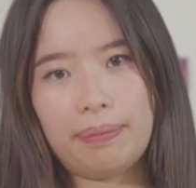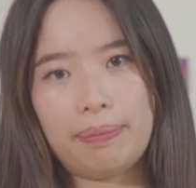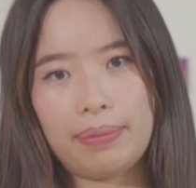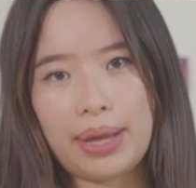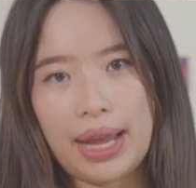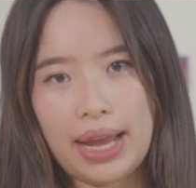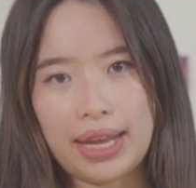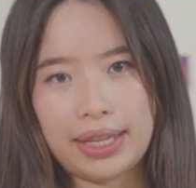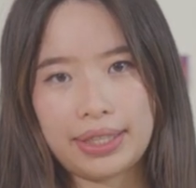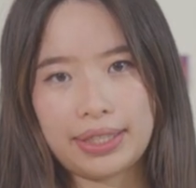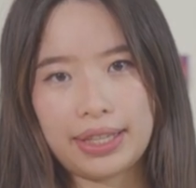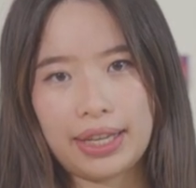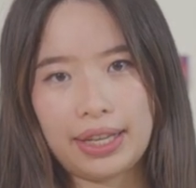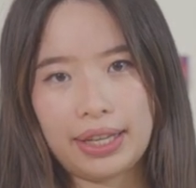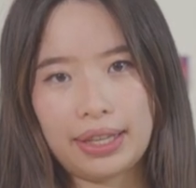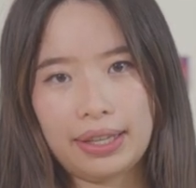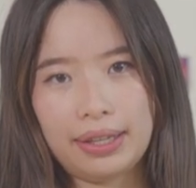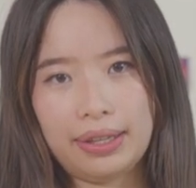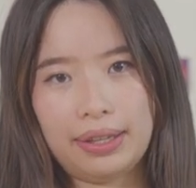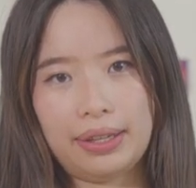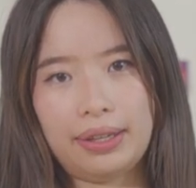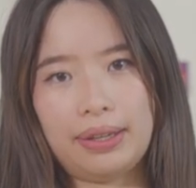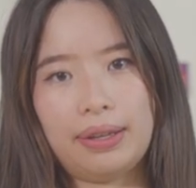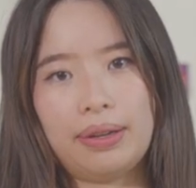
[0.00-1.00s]

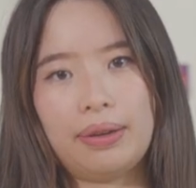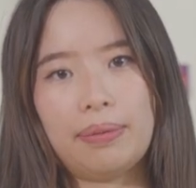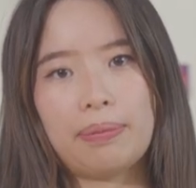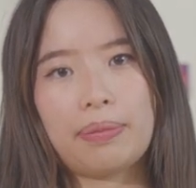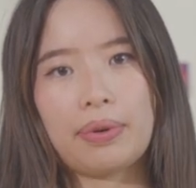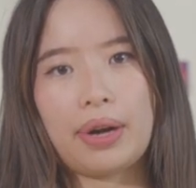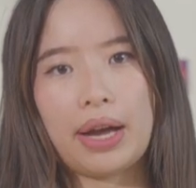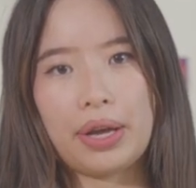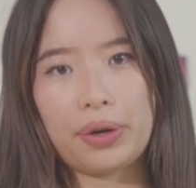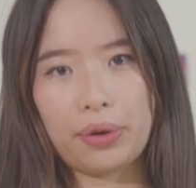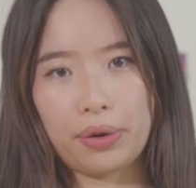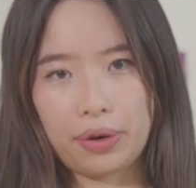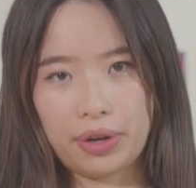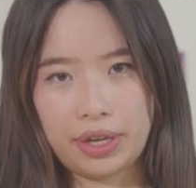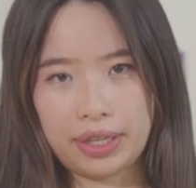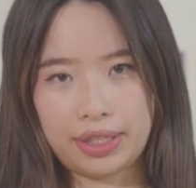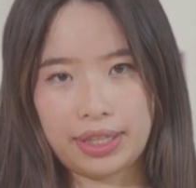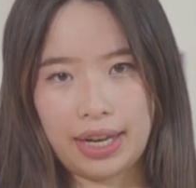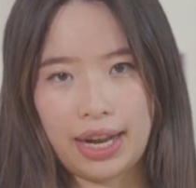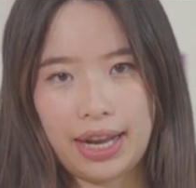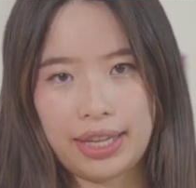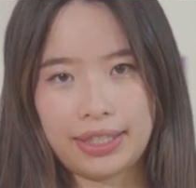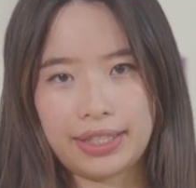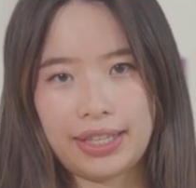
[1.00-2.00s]
pacing,
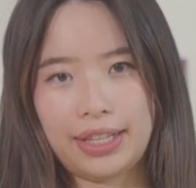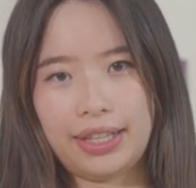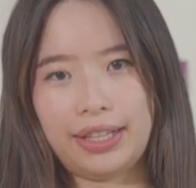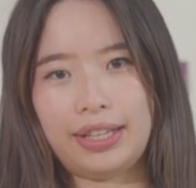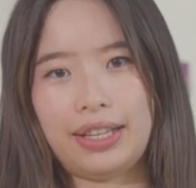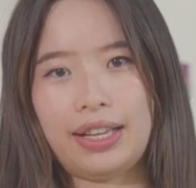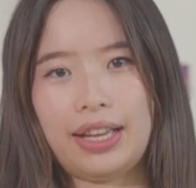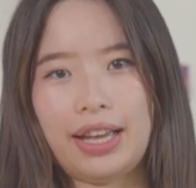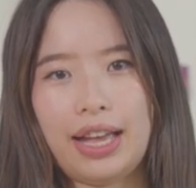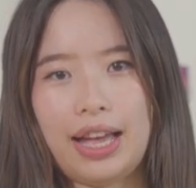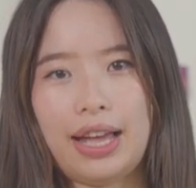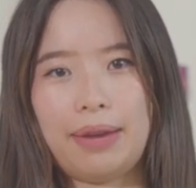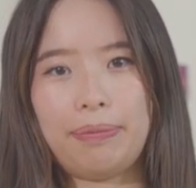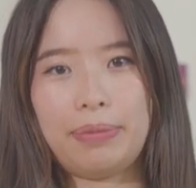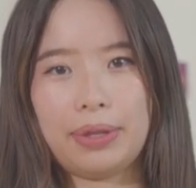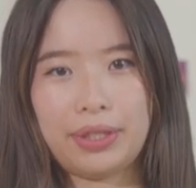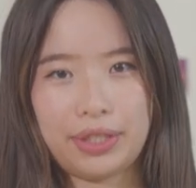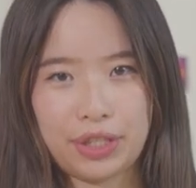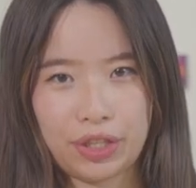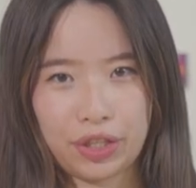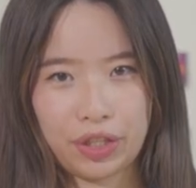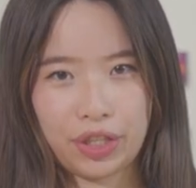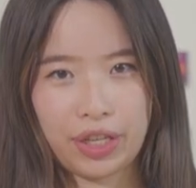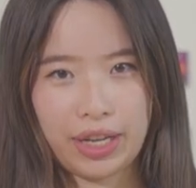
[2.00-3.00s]
prioritizing, and
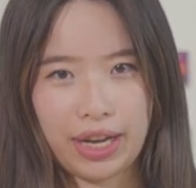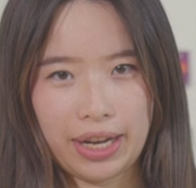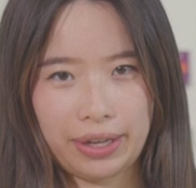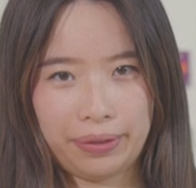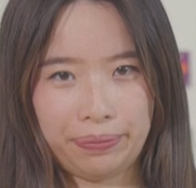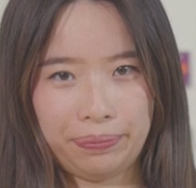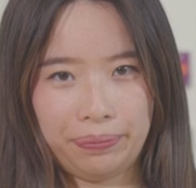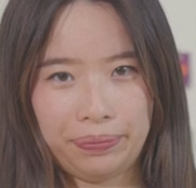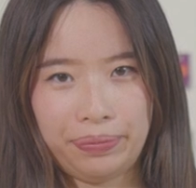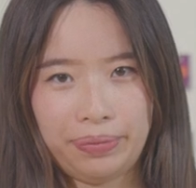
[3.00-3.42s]
positioning.